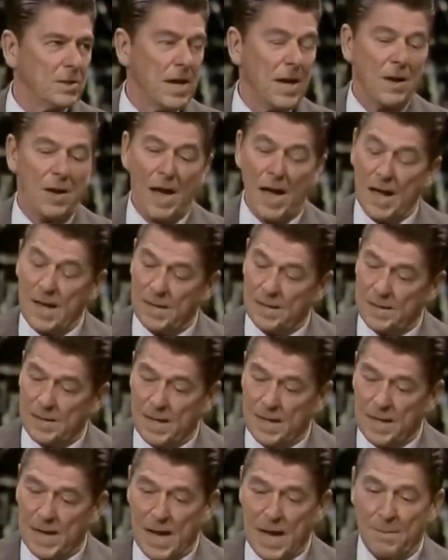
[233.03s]
Now, I
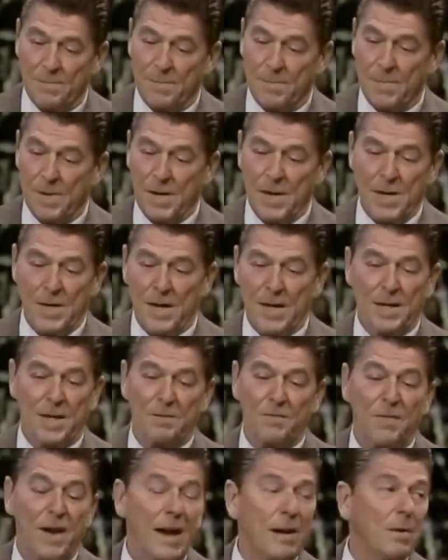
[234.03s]
think I'm an
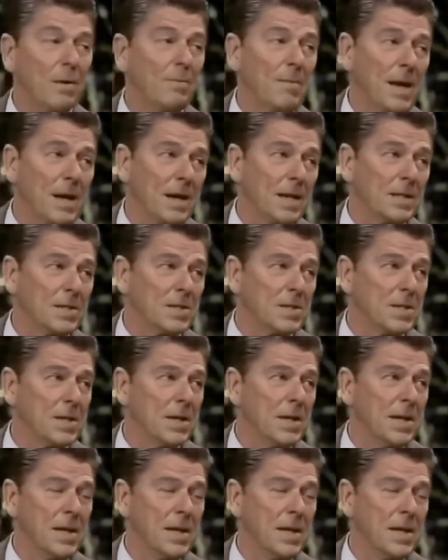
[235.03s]
environmentalist,